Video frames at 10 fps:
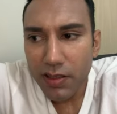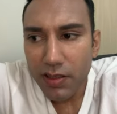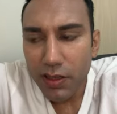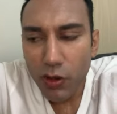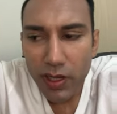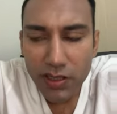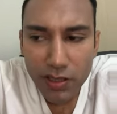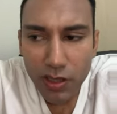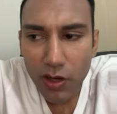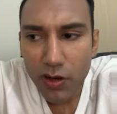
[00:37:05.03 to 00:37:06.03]
You're quite
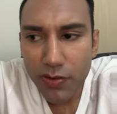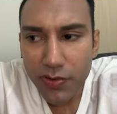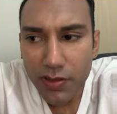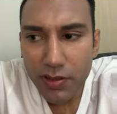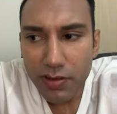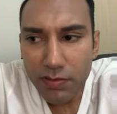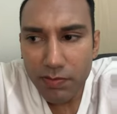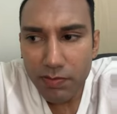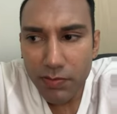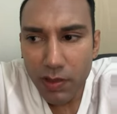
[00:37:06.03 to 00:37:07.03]
soft,
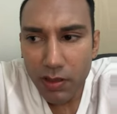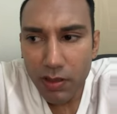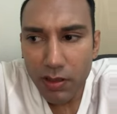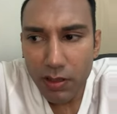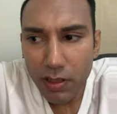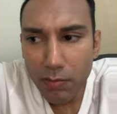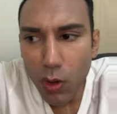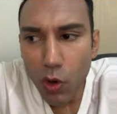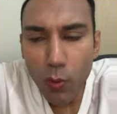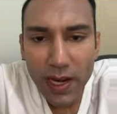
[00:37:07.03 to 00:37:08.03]
you're
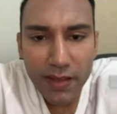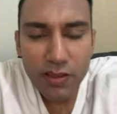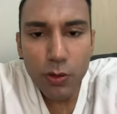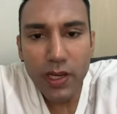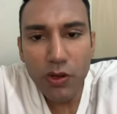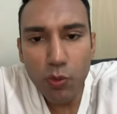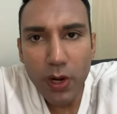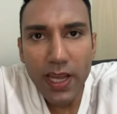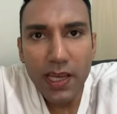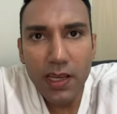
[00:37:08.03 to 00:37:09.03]
more willing to
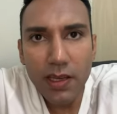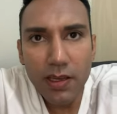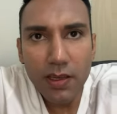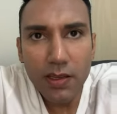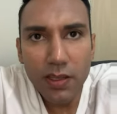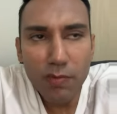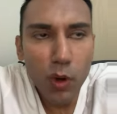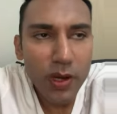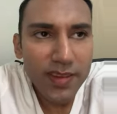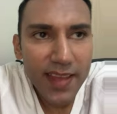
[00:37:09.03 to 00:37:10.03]
agree, you're
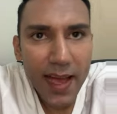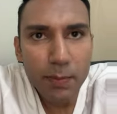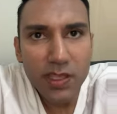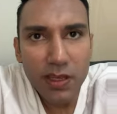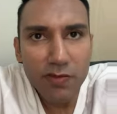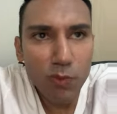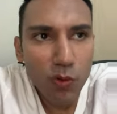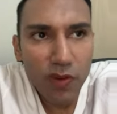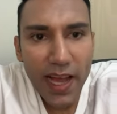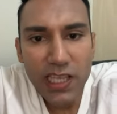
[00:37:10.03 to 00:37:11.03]
more adaptive, more
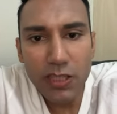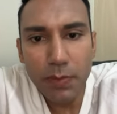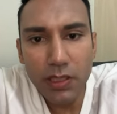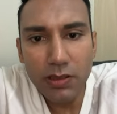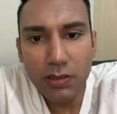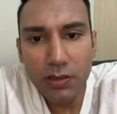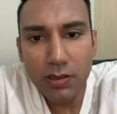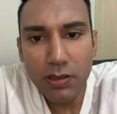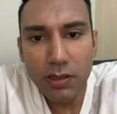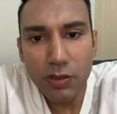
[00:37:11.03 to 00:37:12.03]
flexible,
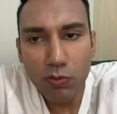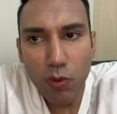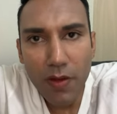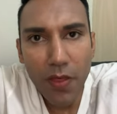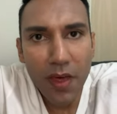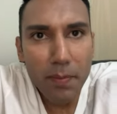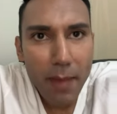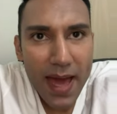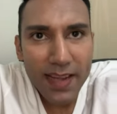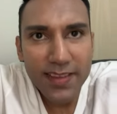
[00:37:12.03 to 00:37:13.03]
rather than
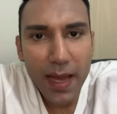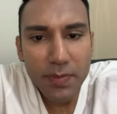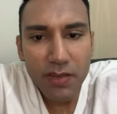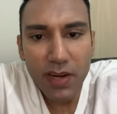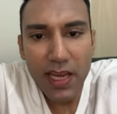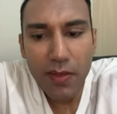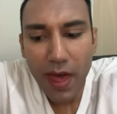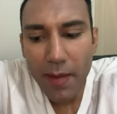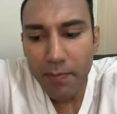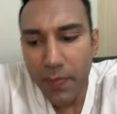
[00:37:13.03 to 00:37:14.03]
maladaptive like
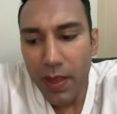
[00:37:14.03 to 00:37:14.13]
them.